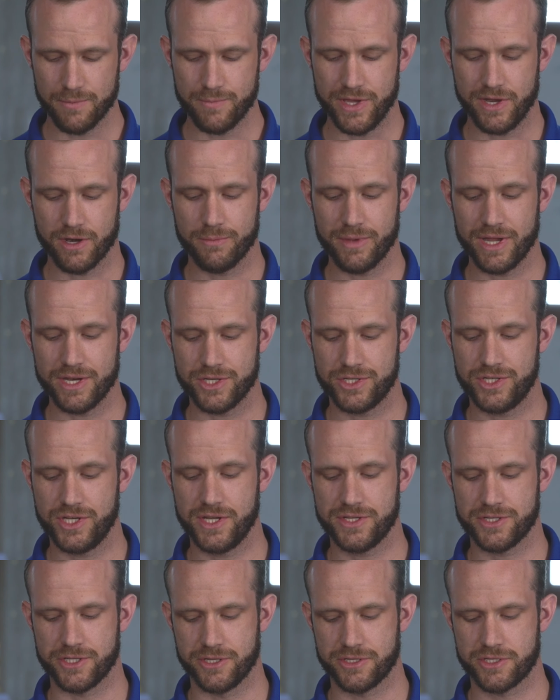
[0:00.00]
Peter met
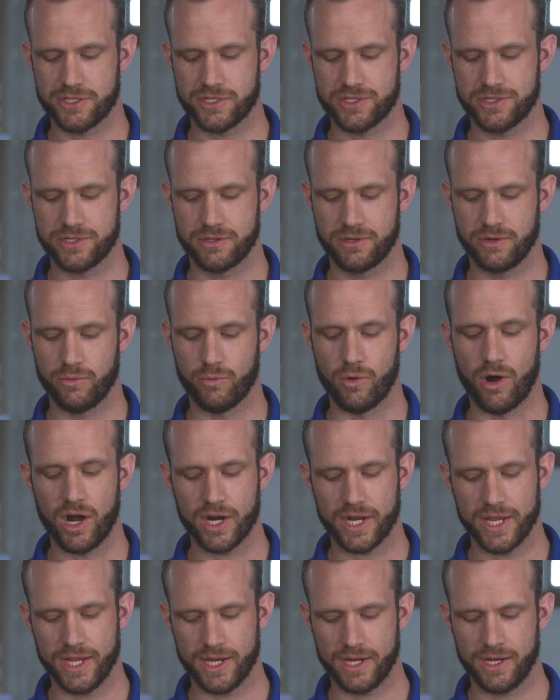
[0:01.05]
Jesus
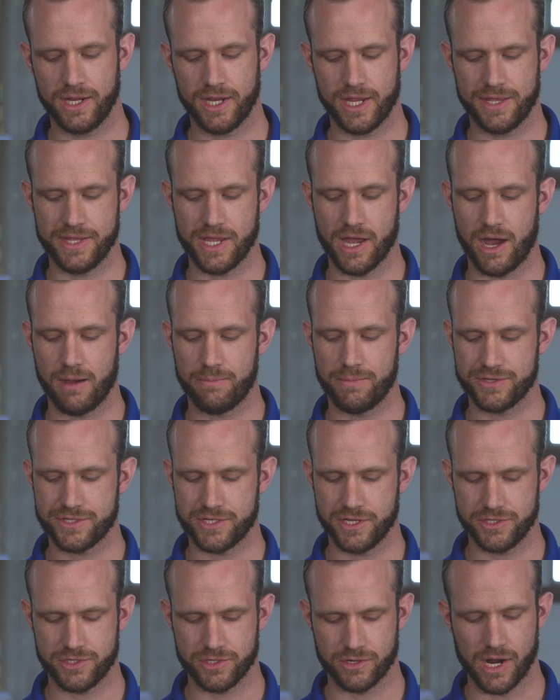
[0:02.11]
walking in the
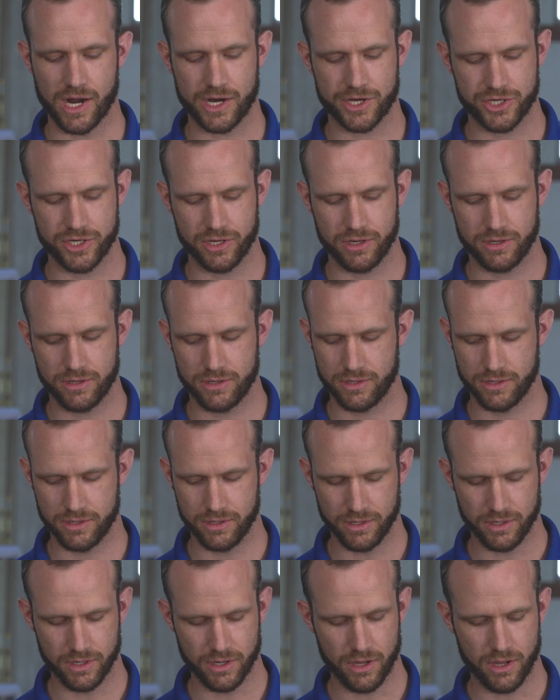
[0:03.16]
opposite direction,
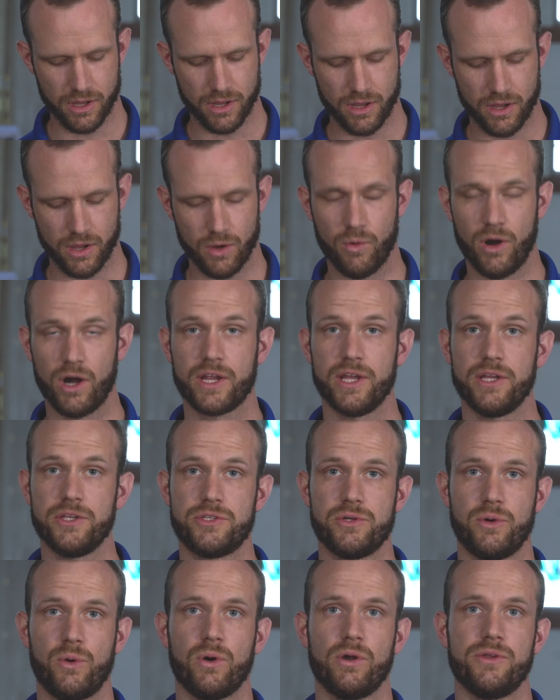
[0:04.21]
walking
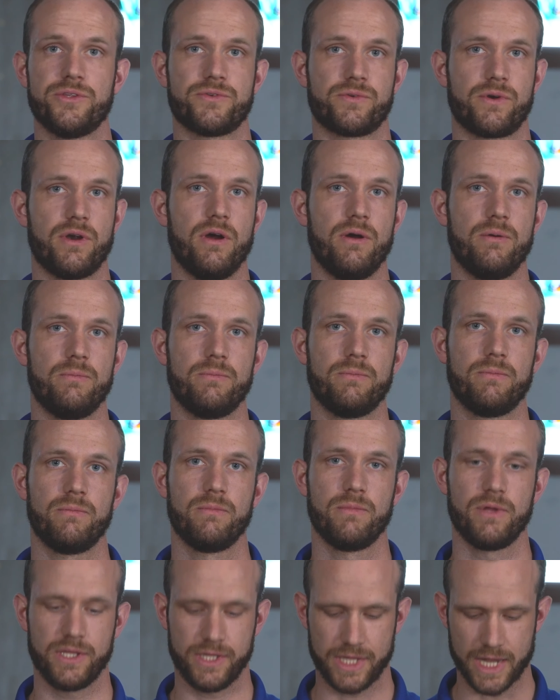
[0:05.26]
towards Rome,
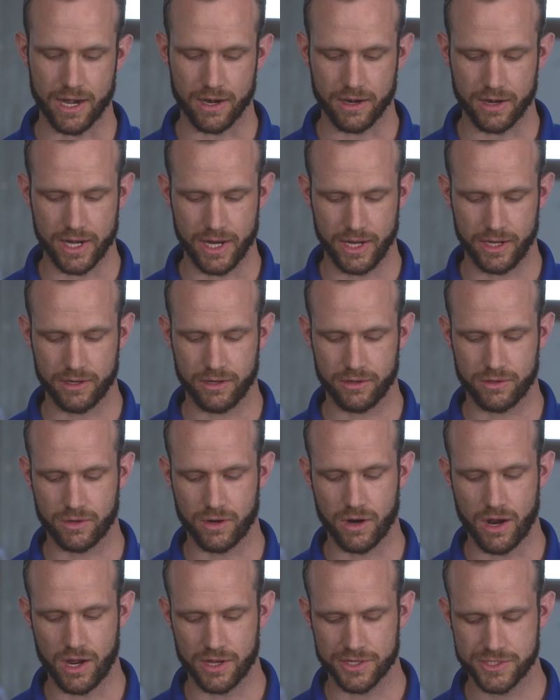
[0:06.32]
carrying a
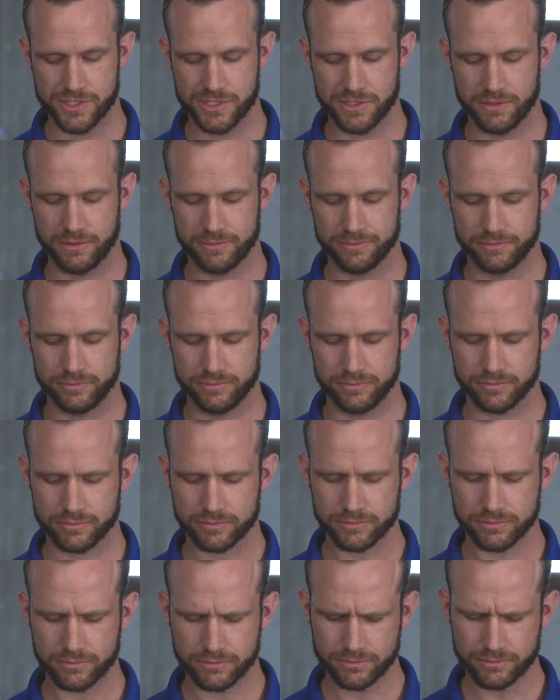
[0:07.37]
cross.
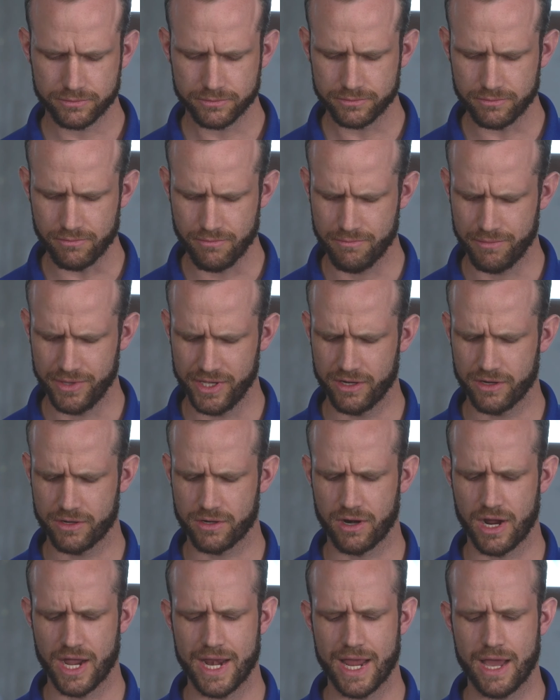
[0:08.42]
Peter
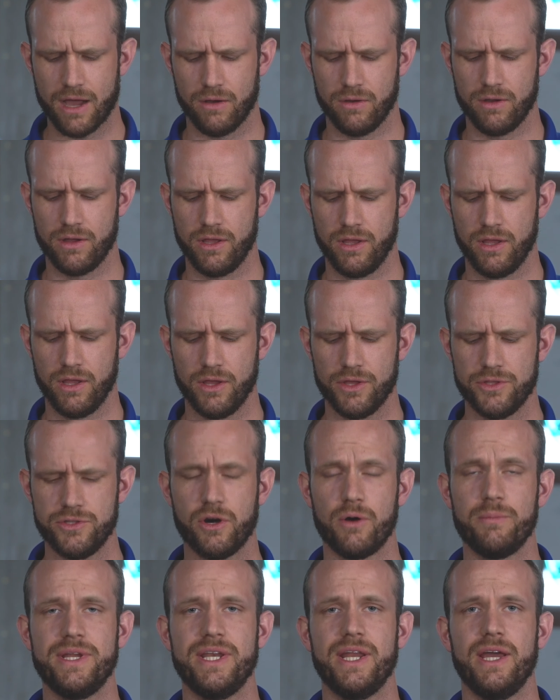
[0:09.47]
cried out,
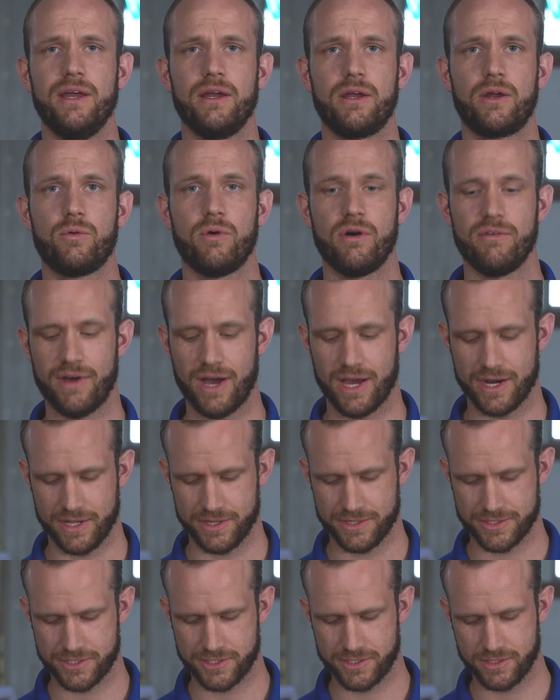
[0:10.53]
Domine, quo
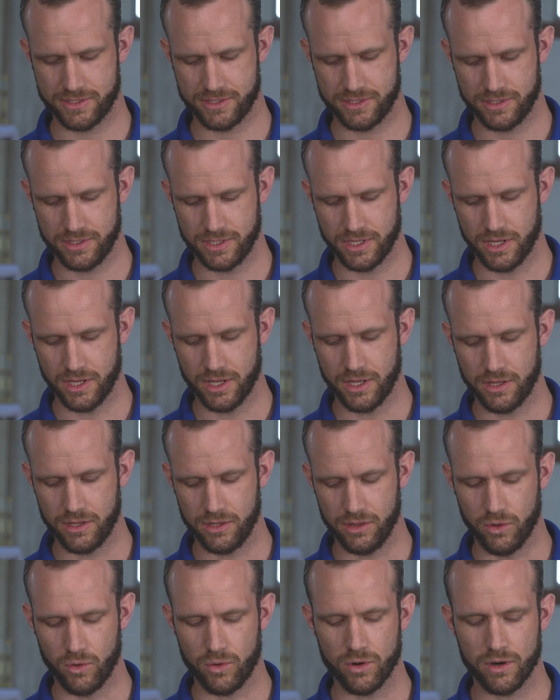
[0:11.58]
vadis?
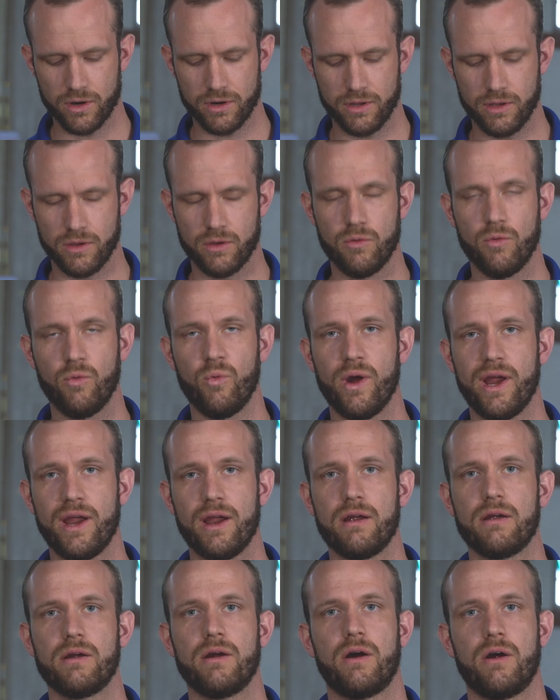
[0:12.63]
Lord,
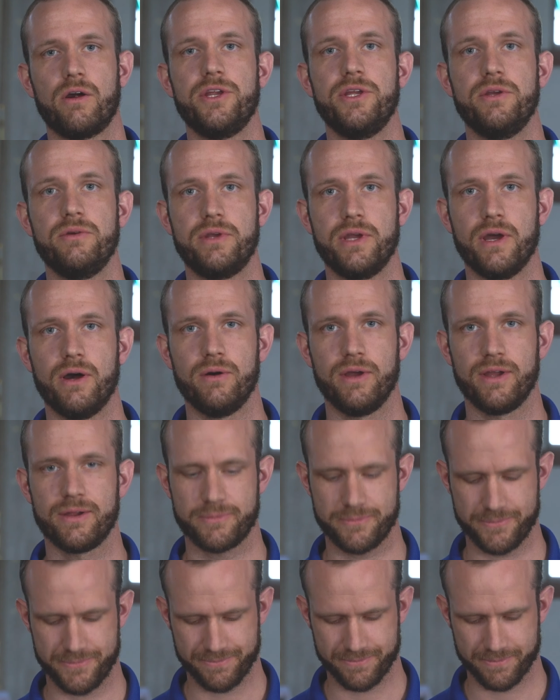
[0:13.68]
where are you
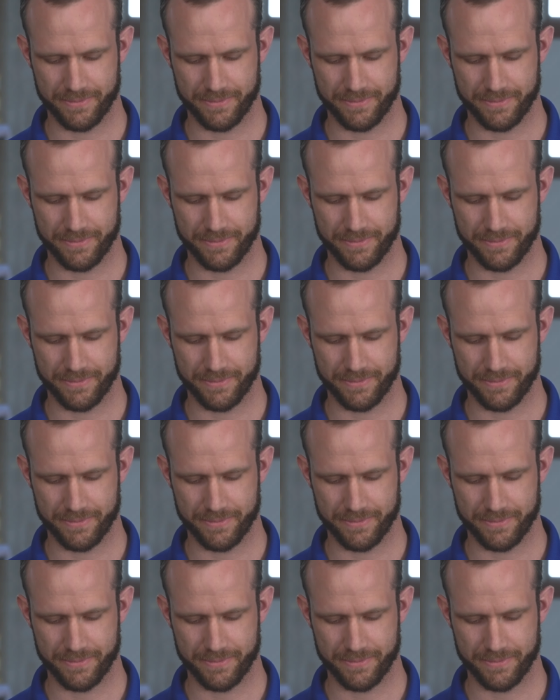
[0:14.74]
going?